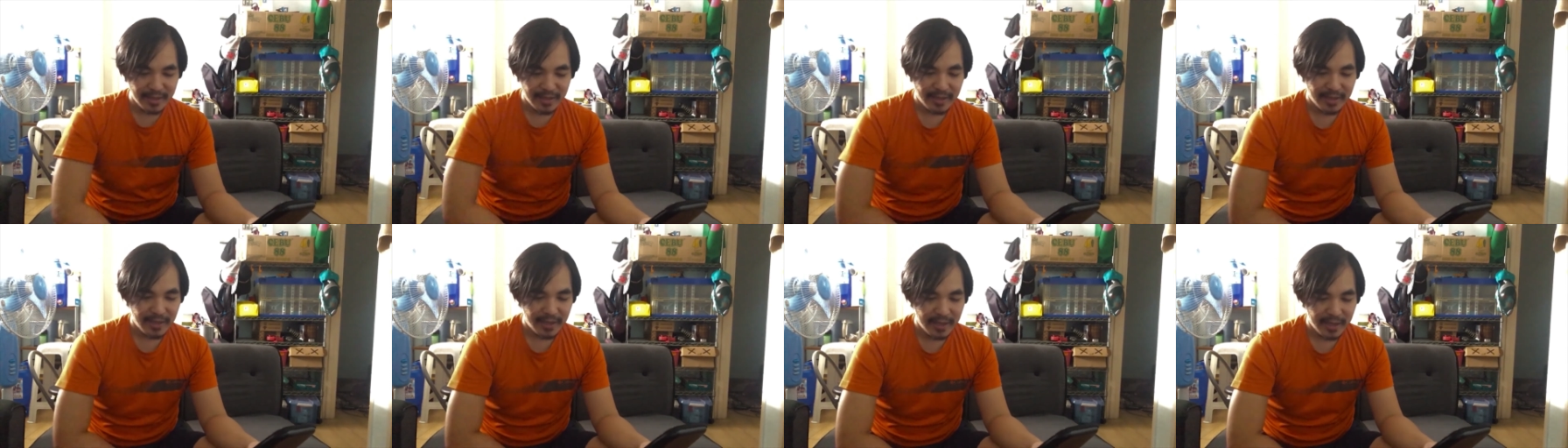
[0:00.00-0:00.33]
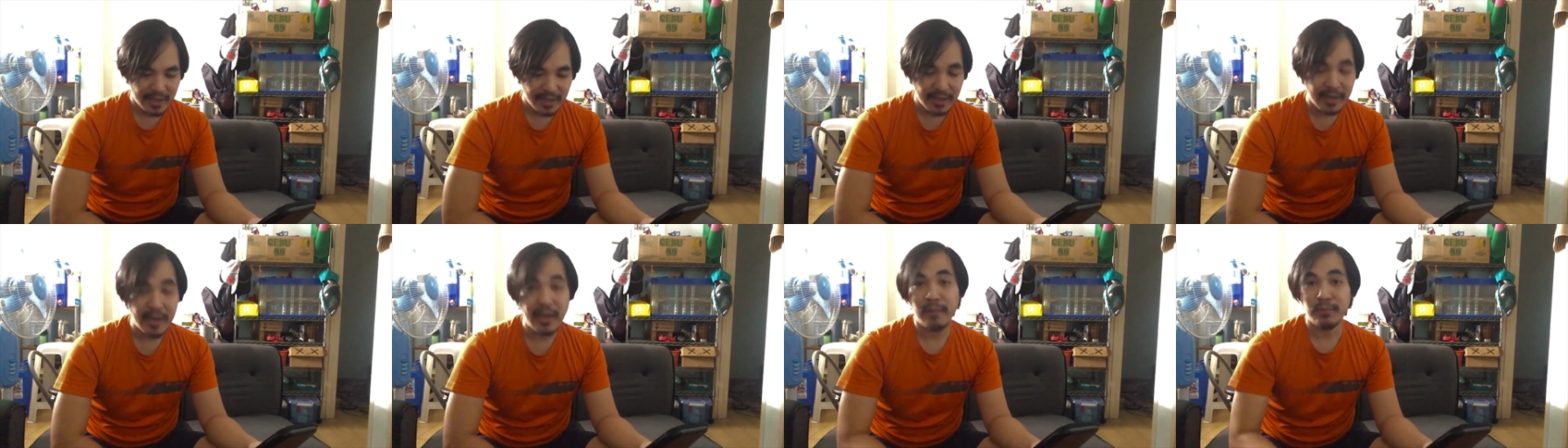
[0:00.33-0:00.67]

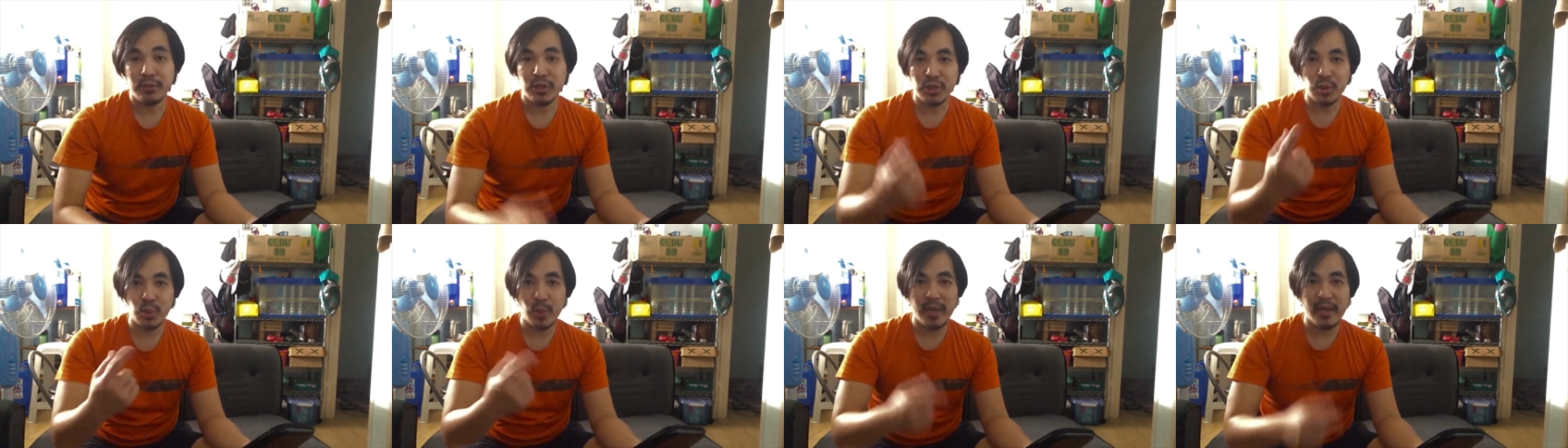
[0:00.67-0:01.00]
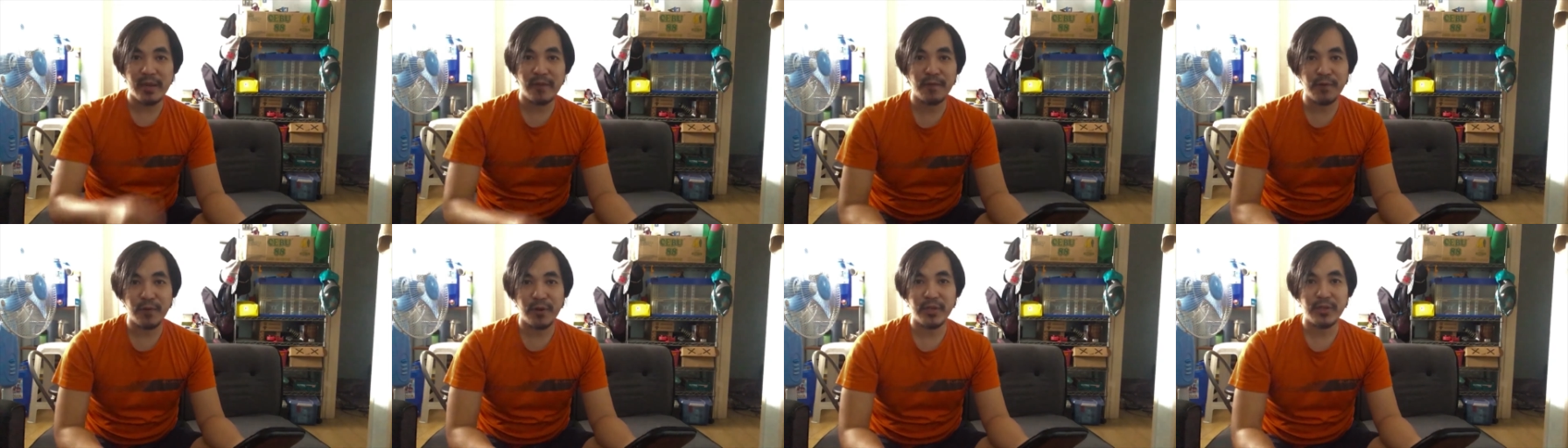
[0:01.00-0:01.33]
and I'm just waiting
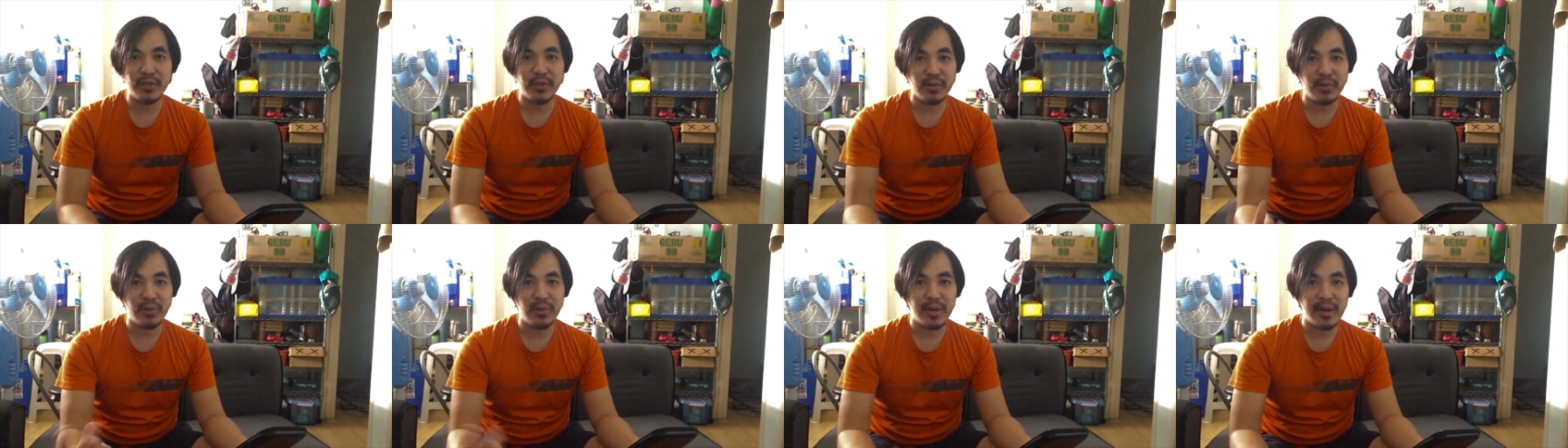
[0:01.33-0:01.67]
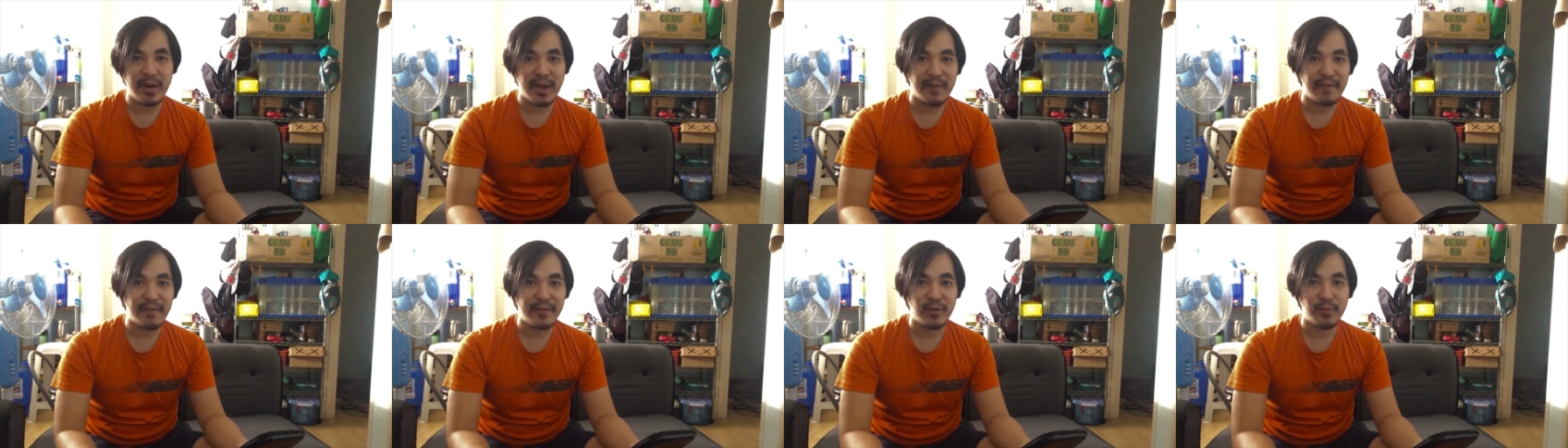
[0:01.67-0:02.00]
for it to arrive
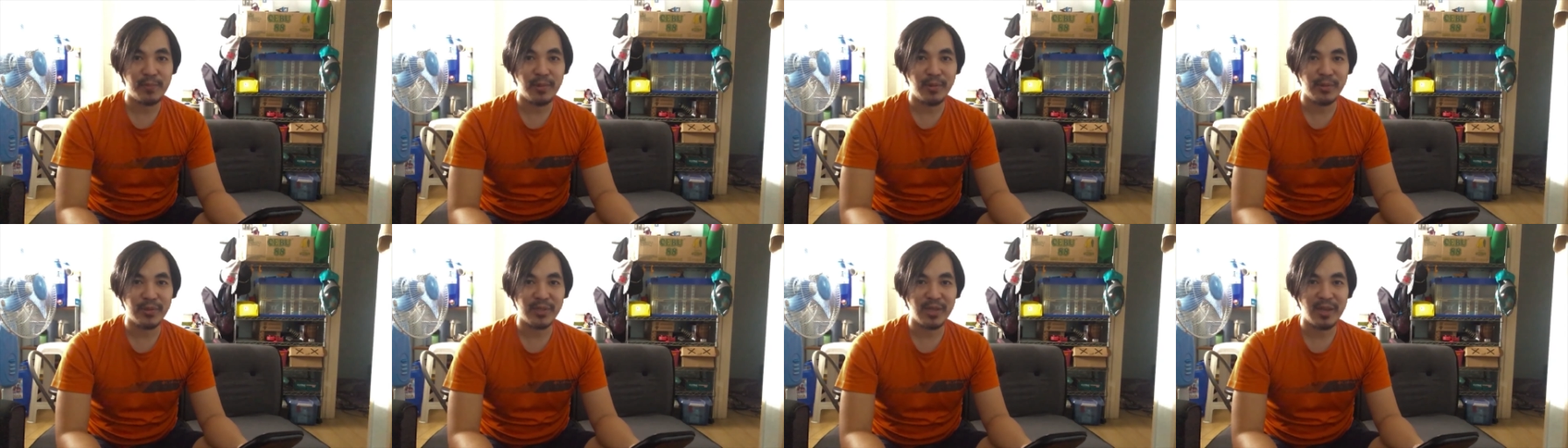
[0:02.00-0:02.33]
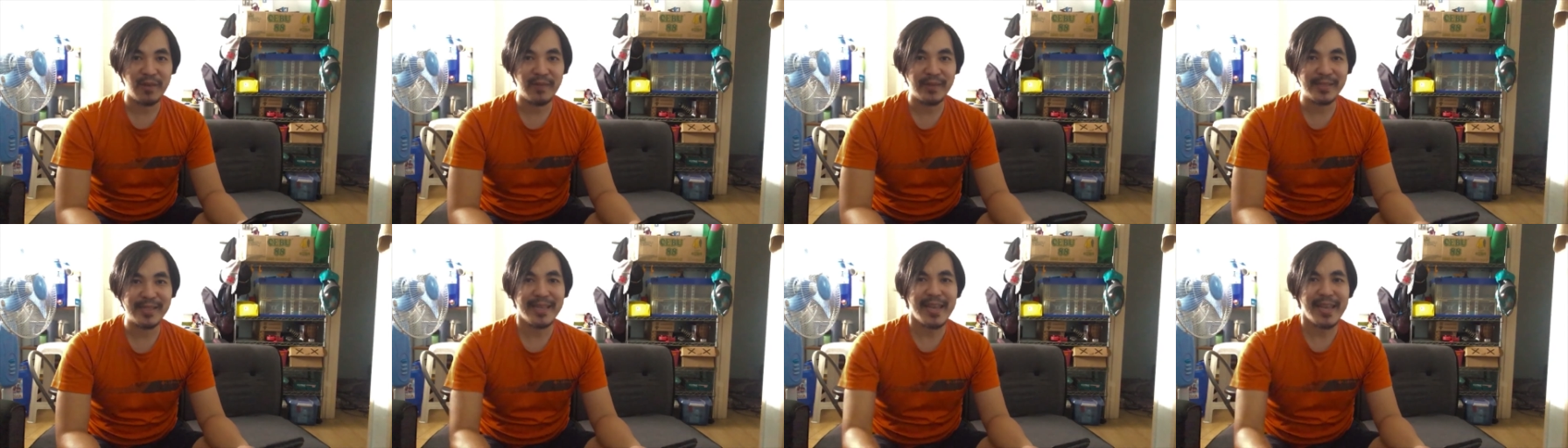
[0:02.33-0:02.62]
at the post office.